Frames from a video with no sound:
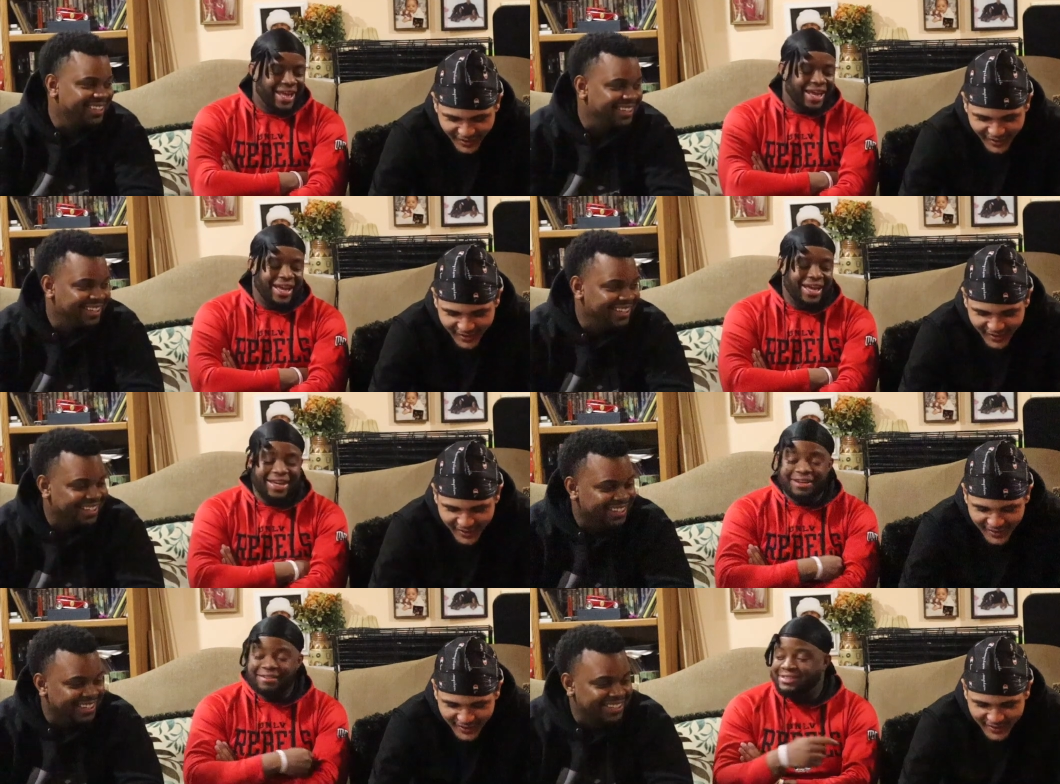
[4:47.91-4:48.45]

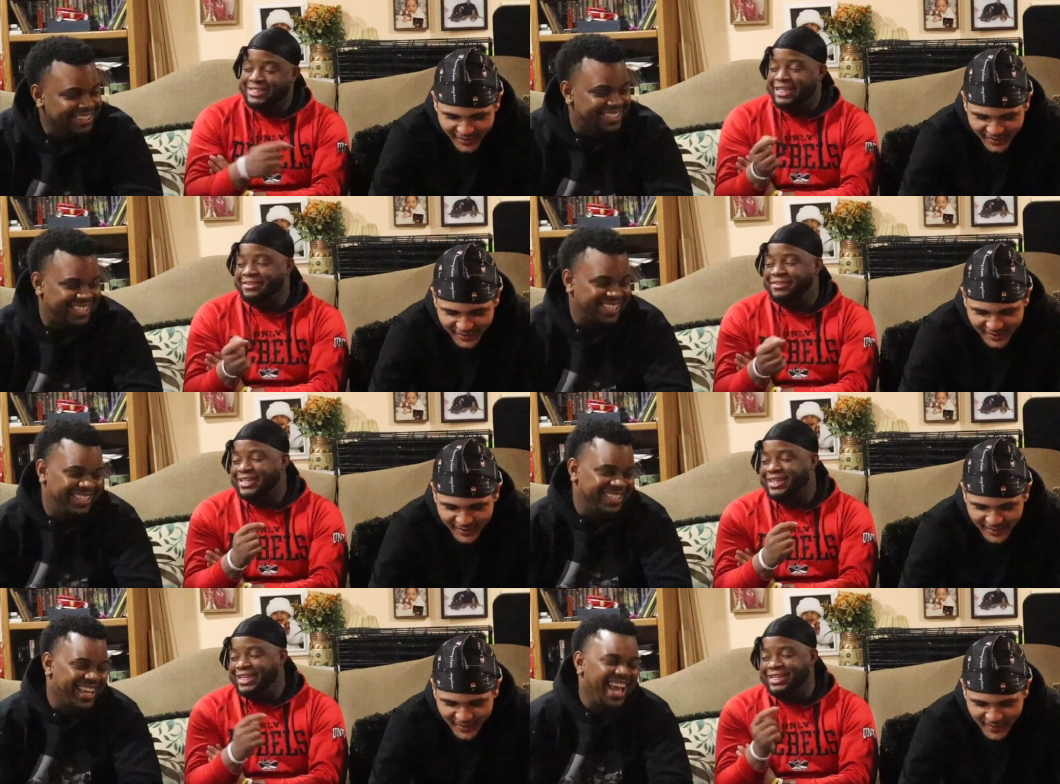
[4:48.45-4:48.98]
Speaker 1: Hey, if she
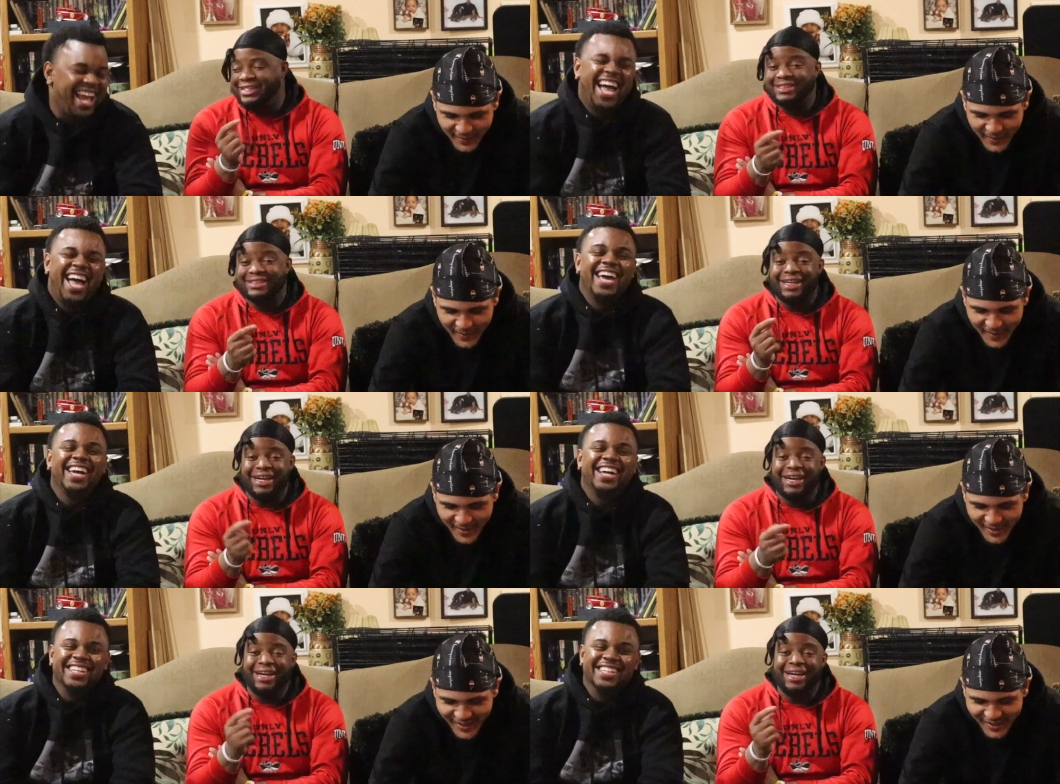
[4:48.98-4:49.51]
really
Speaker 2: is
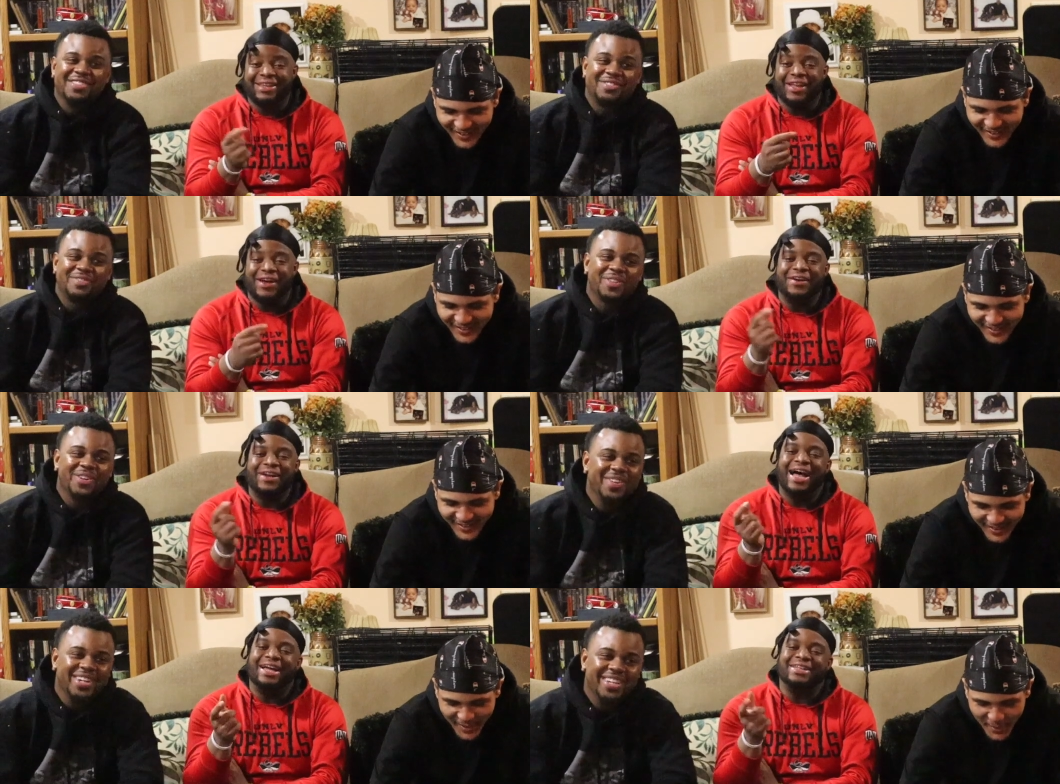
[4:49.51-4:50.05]
stud, throw
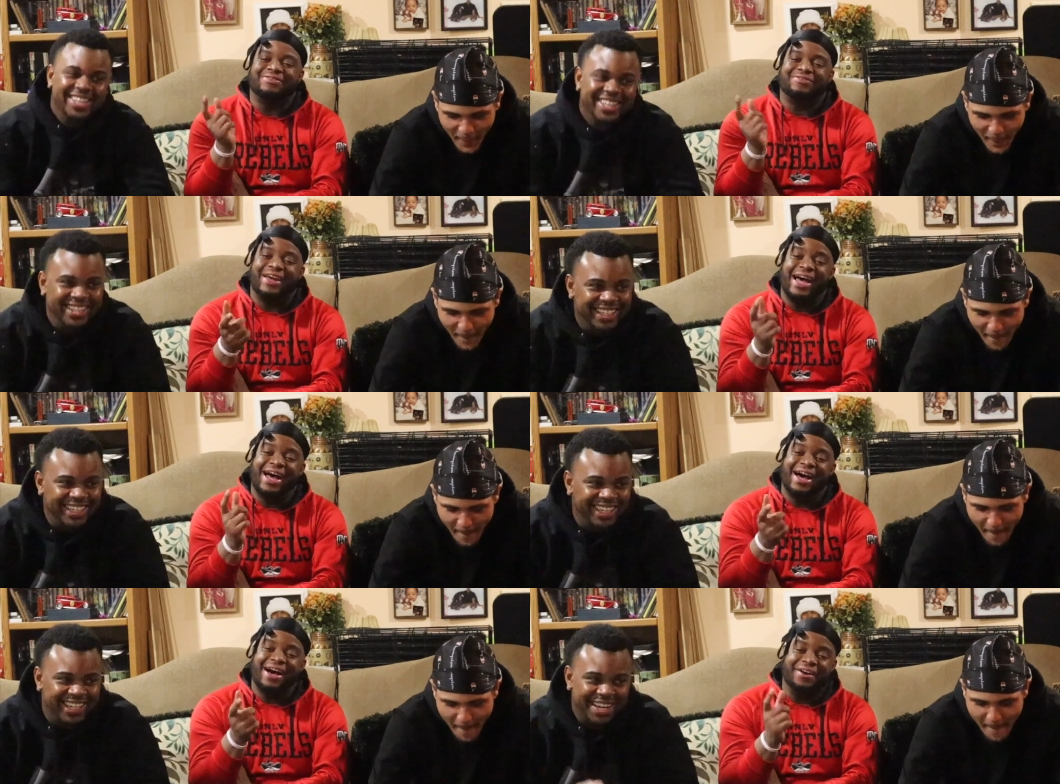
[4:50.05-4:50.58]
that
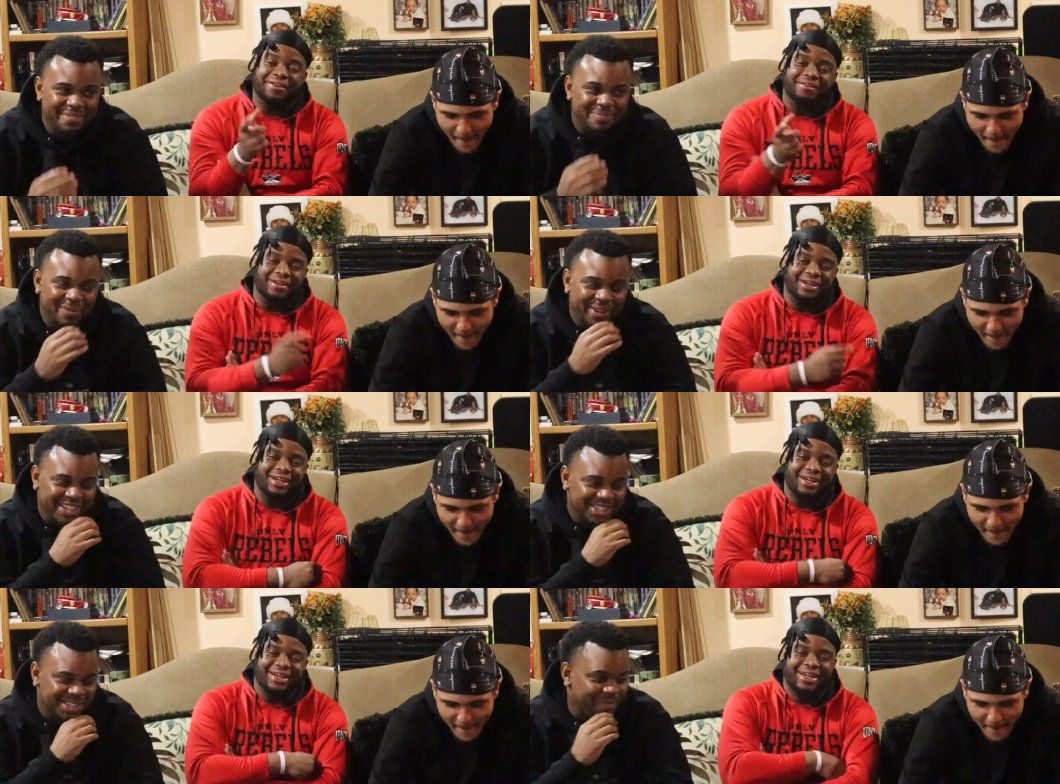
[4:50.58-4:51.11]
smile.
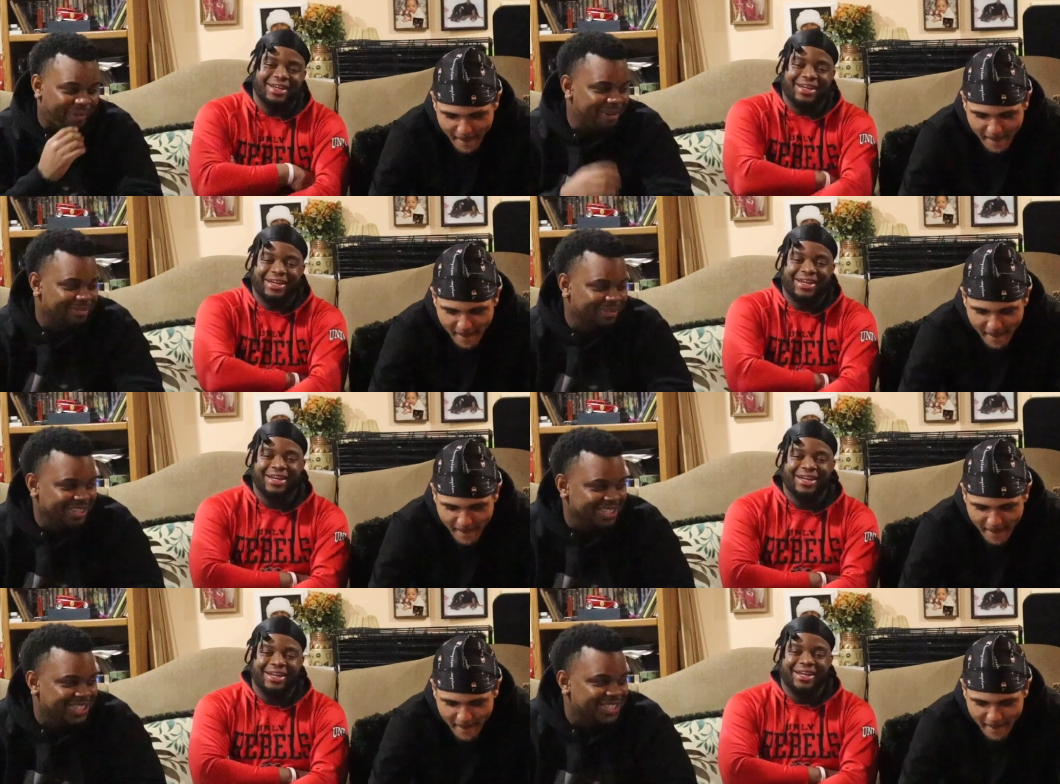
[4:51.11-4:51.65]
Bringing somebody
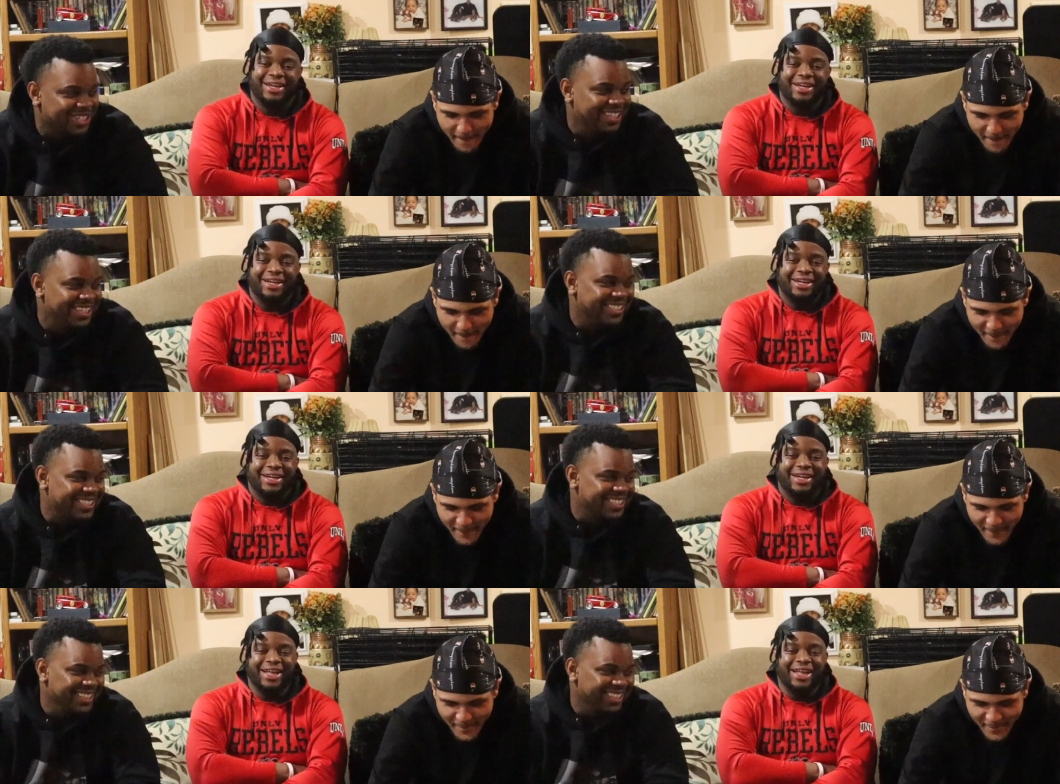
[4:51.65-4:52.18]
from the
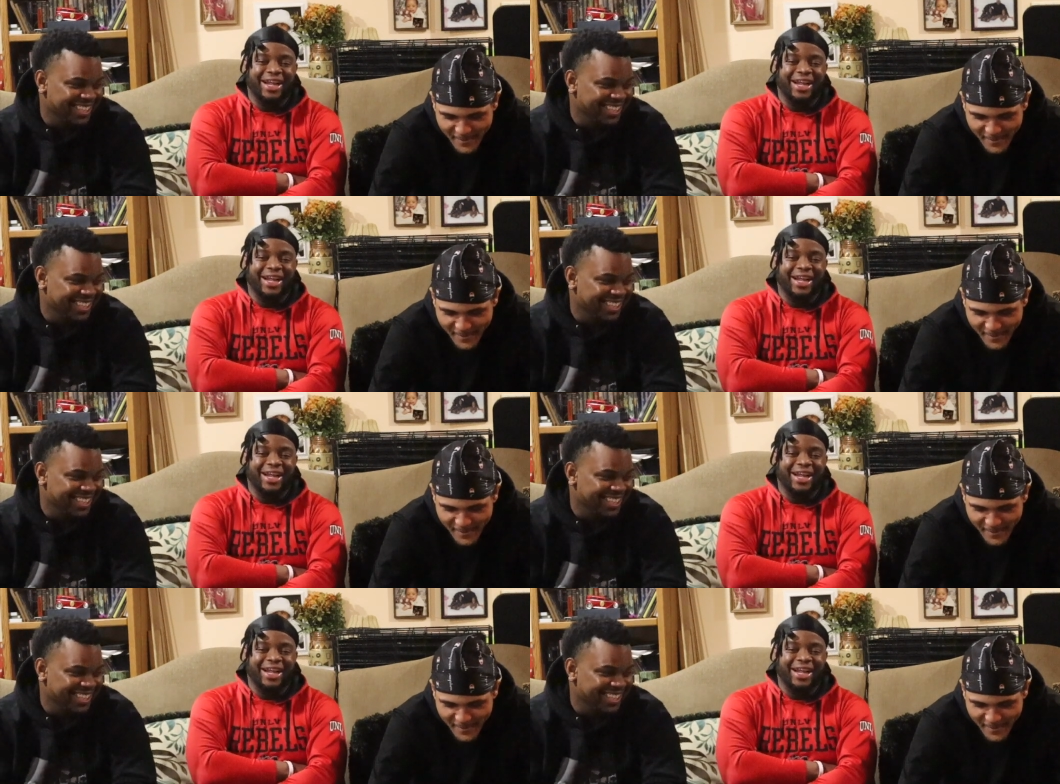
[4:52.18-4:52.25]
streets.